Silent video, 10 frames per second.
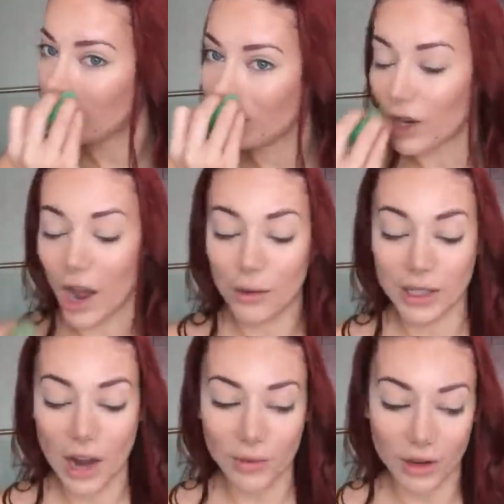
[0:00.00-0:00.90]
you know, I
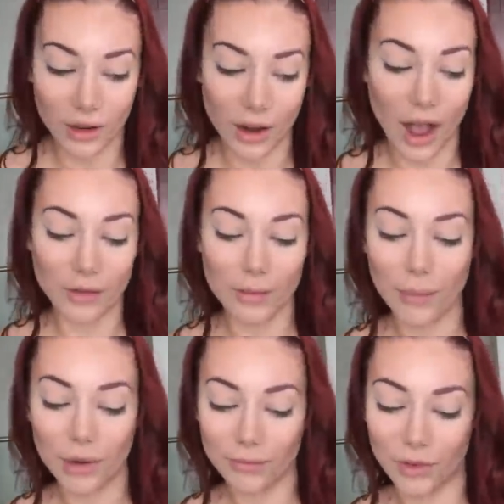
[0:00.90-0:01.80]
would never, I
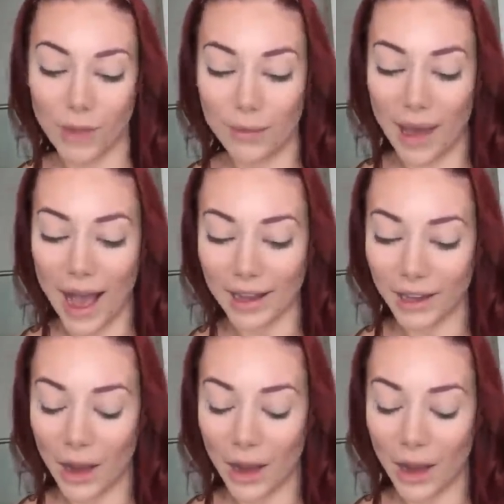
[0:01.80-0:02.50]
remember for my back,